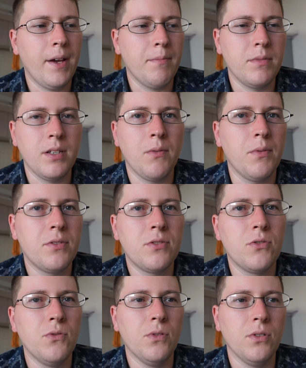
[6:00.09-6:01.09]
I'm done with
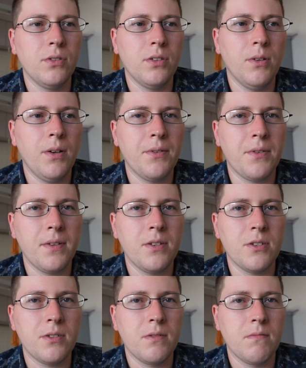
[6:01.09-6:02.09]
school, you know, other than
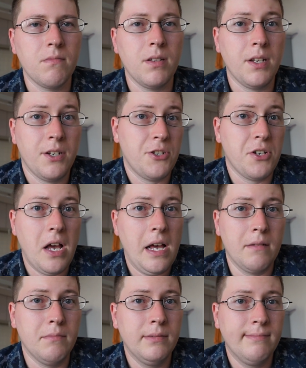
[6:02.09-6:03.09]
just get a
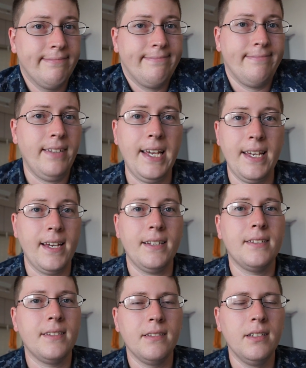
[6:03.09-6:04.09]
job, I
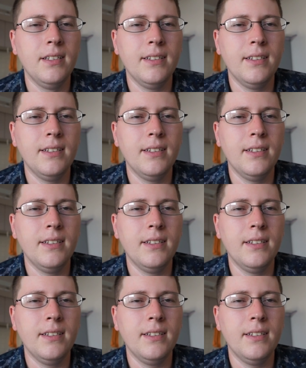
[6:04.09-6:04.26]
guess.